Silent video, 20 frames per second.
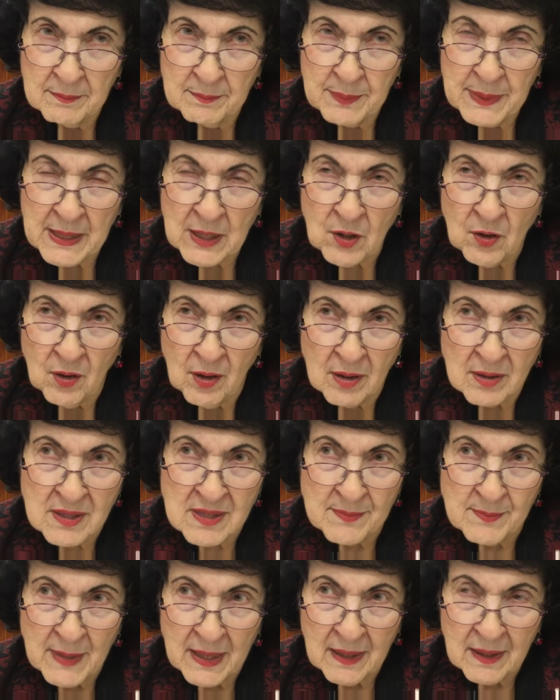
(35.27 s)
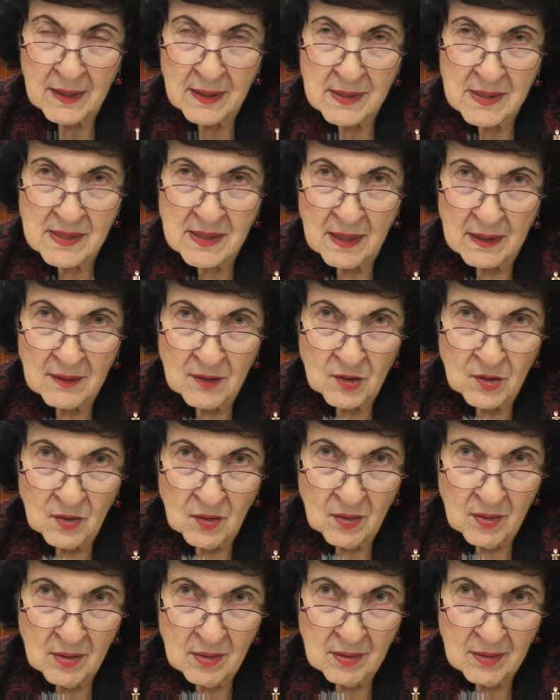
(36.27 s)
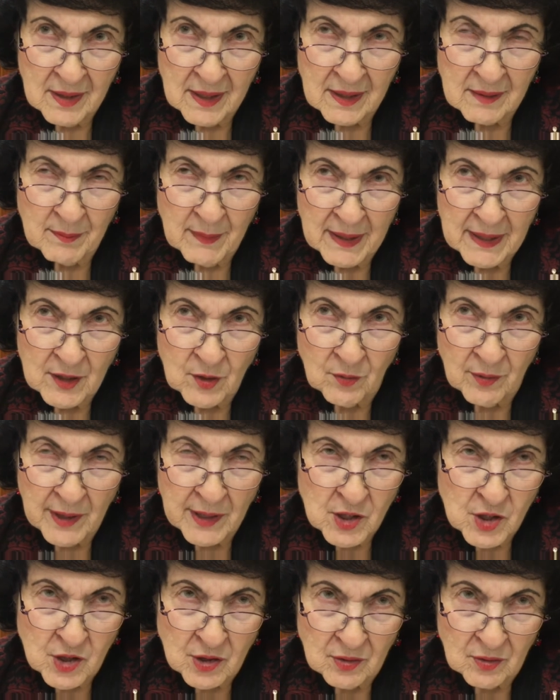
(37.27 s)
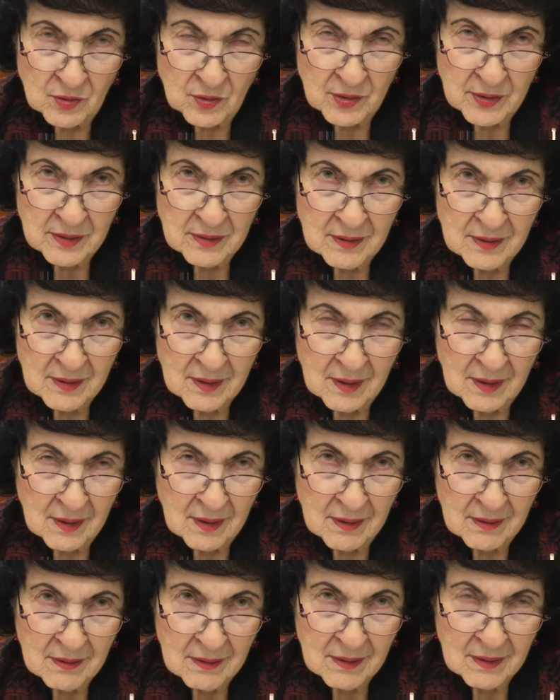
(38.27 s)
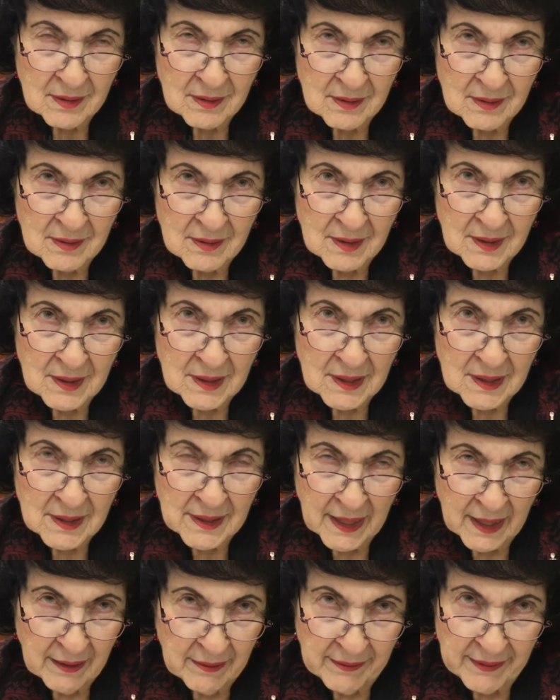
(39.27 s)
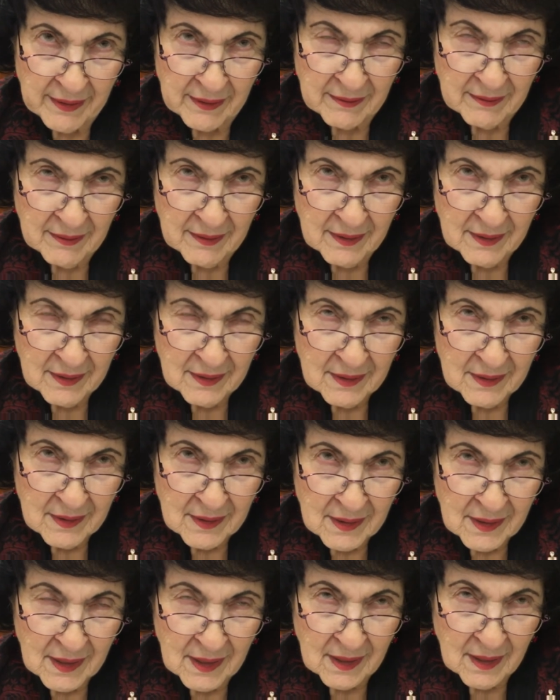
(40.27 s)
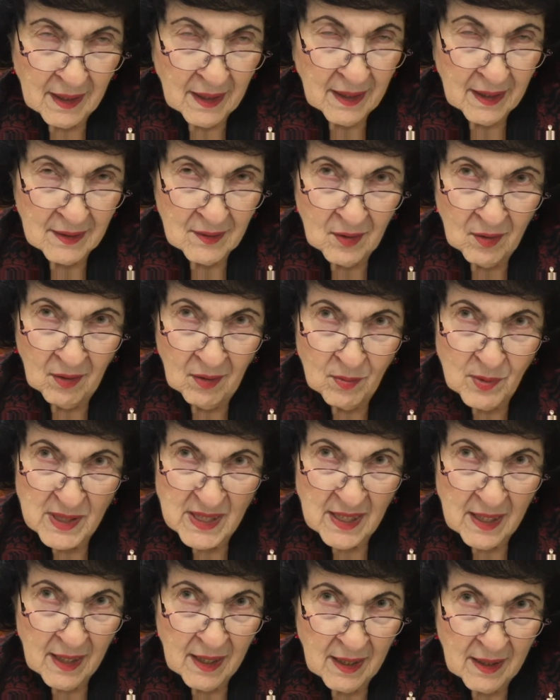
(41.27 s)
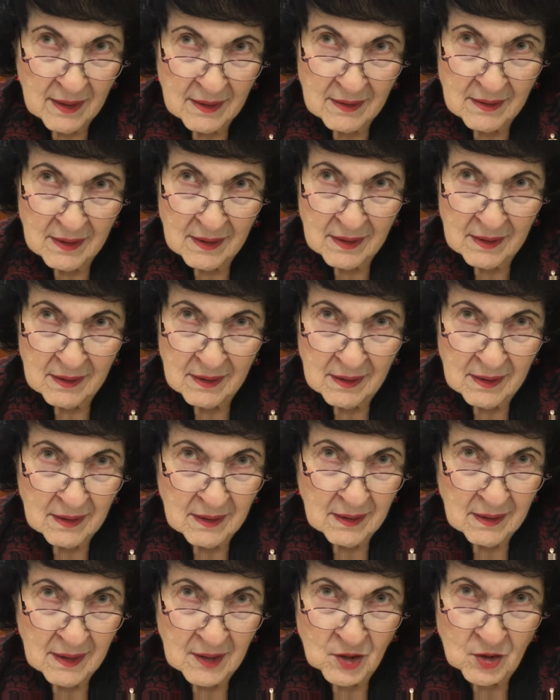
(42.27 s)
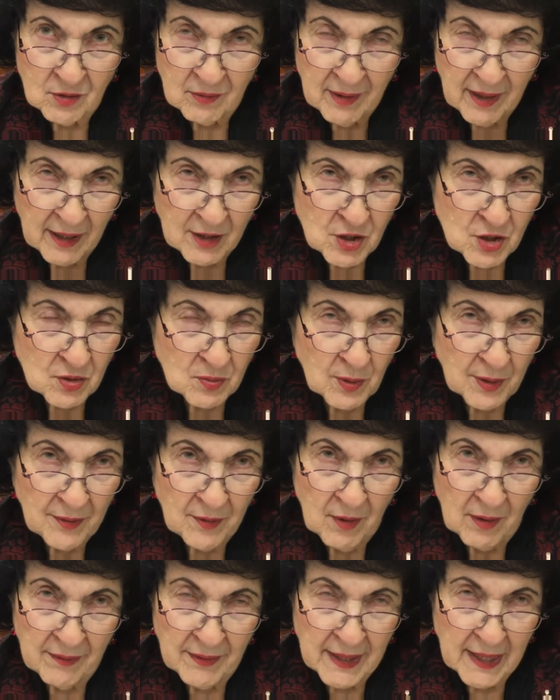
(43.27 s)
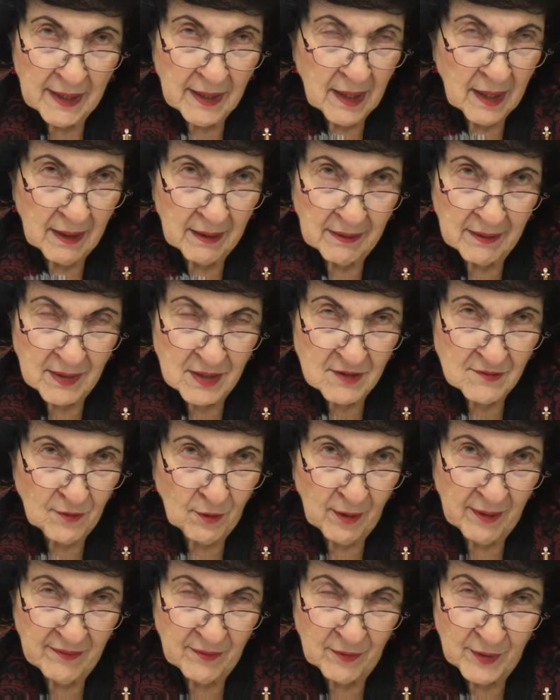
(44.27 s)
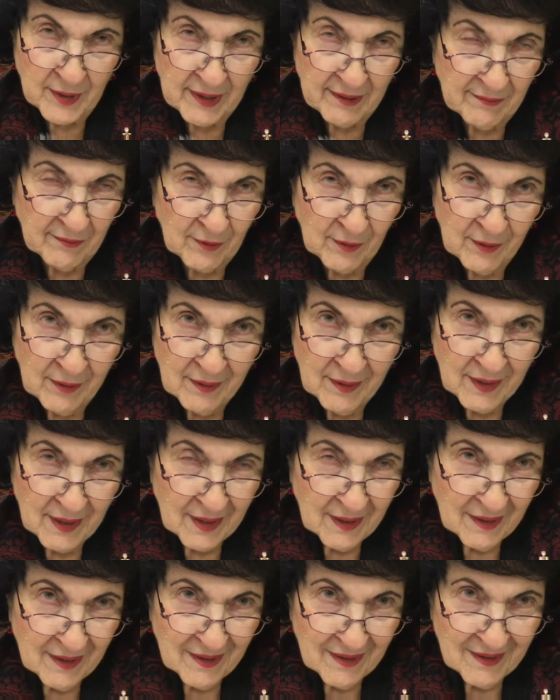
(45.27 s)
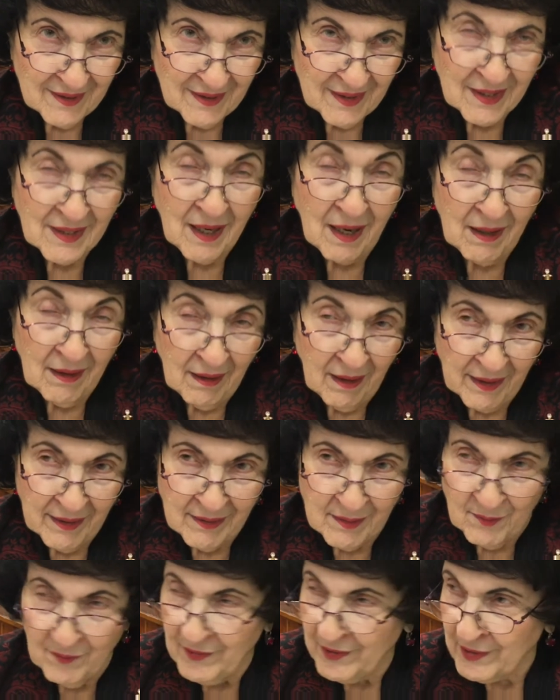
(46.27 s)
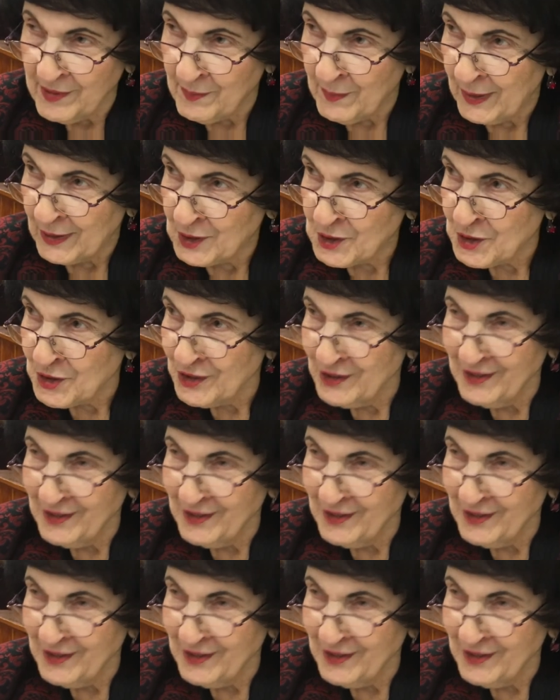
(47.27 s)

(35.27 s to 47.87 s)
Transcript: Because my son-in-law and my grandchildren are Icarian. And I always had interaction with all the Icarians forever and ever. And I like them very much.